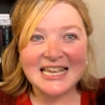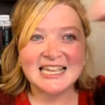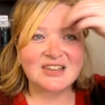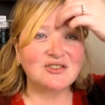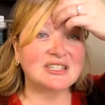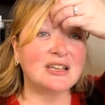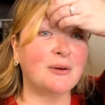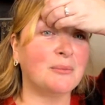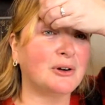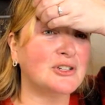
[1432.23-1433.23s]
you just
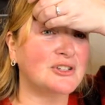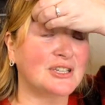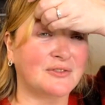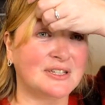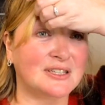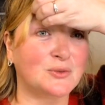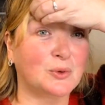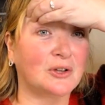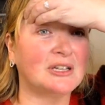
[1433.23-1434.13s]
immerse yourself into this world.